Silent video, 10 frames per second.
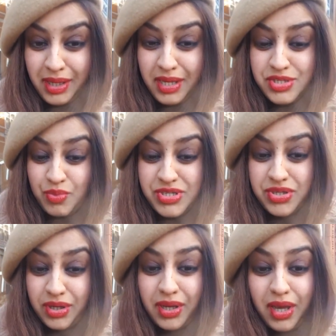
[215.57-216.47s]
is what's
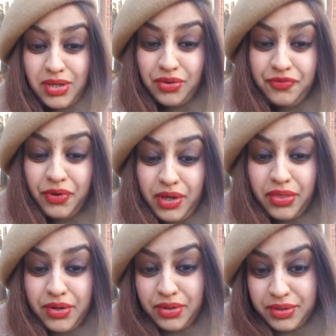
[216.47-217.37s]
going to get your foot in
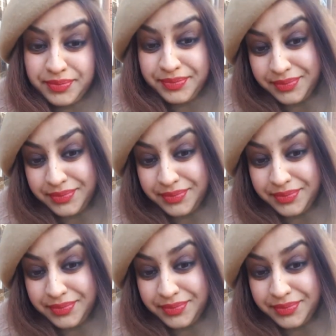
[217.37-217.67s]
the door.